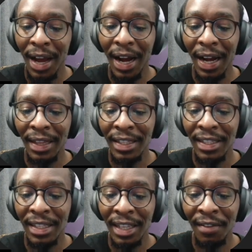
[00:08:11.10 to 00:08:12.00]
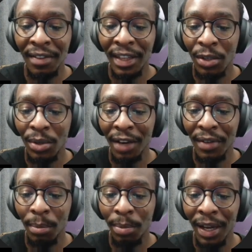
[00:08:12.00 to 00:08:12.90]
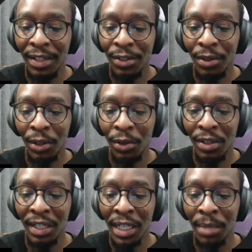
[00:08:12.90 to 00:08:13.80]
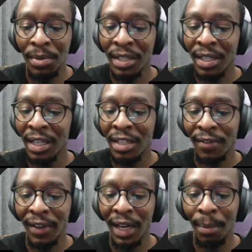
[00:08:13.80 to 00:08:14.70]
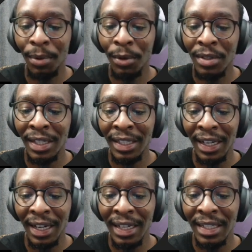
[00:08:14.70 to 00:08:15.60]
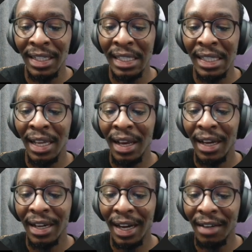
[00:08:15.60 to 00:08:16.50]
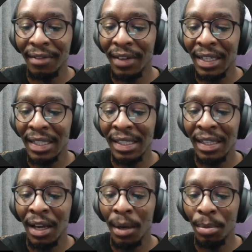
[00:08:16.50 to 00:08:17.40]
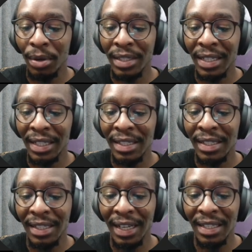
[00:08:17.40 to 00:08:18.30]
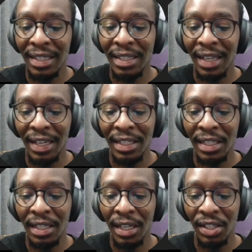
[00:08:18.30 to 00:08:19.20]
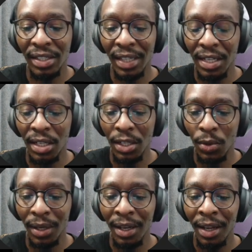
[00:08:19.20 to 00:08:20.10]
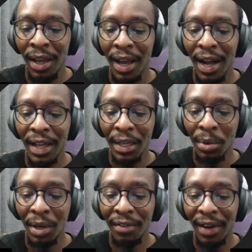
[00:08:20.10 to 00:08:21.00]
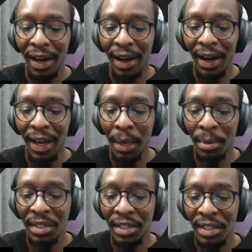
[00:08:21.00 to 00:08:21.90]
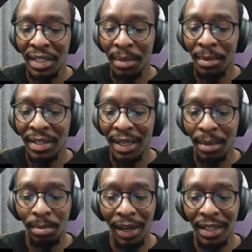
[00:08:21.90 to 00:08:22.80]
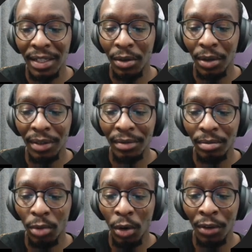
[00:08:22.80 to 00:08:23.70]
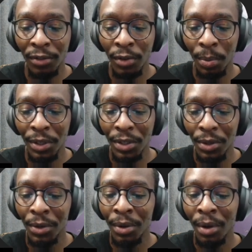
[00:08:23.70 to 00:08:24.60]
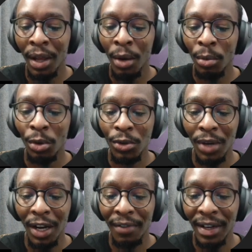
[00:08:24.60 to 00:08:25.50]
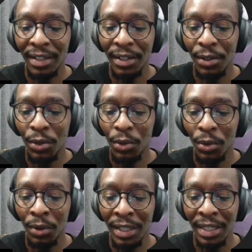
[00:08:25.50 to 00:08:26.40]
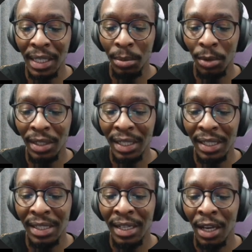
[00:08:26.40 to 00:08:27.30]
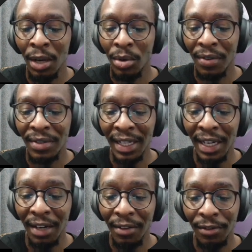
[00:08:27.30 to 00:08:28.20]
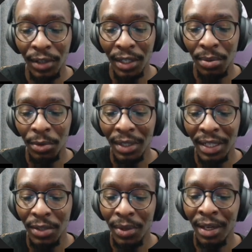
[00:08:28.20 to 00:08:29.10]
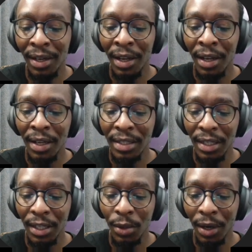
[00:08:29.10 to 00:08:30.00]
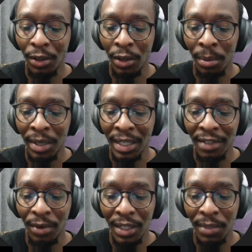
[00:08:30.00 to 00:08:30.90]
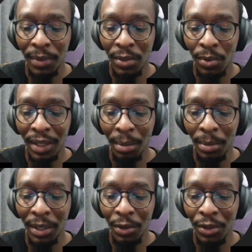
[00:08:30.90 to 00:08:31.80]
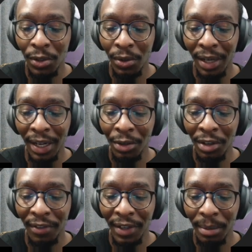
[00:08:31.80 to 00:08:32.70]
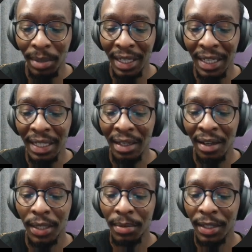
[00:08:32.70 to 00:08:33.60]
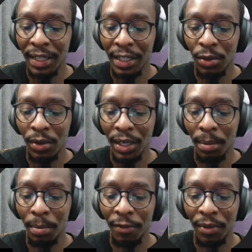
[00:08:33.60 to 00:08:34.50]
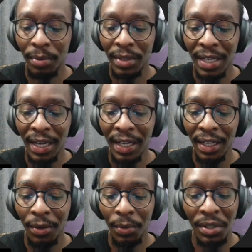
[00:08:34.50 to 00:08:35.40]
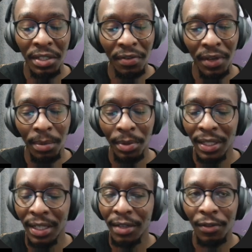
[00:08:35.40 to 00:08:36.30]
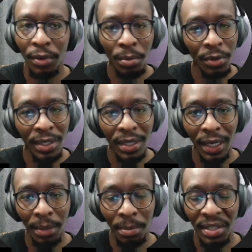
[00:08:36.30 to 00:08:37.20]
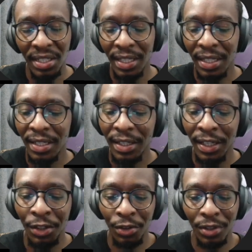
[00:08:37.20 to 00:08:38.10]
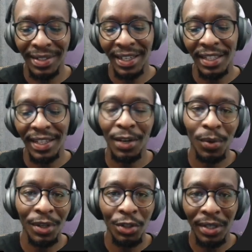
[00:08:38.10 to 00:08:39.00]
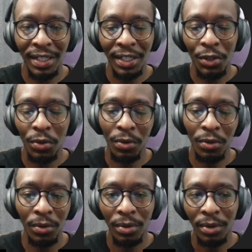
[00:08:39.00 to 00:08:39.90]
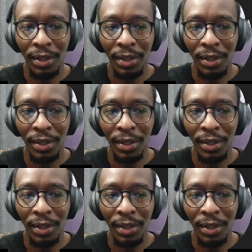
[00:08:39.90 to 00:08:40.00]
And this is everything that we have in plus, so including deep research, file uploads, data analysis, canvas, projects, tasks, and such as well. And then we have higher messages limits than plus on 4.0. We also have access to reasoning models. We have standard and voice mode as well. Secure and collaborative workspace with admin console and unified billing. Team data excluded from training, which is very important for most businesses. They don't necessarily want your data to